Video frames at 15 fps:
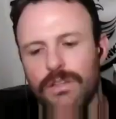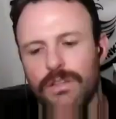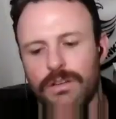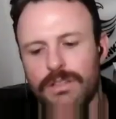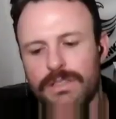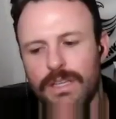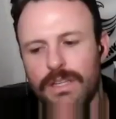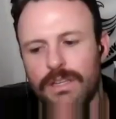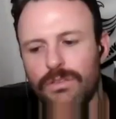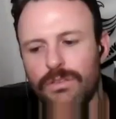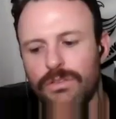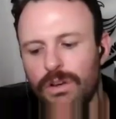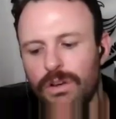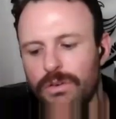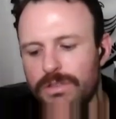though, because then you'll
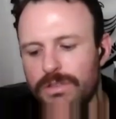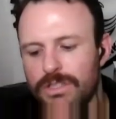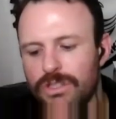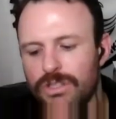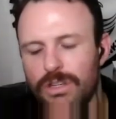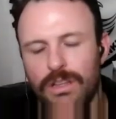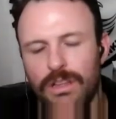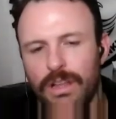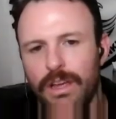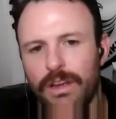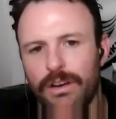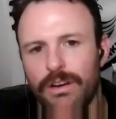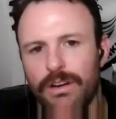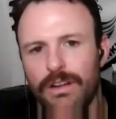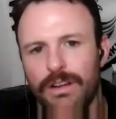know he's a shitty
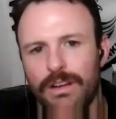liar.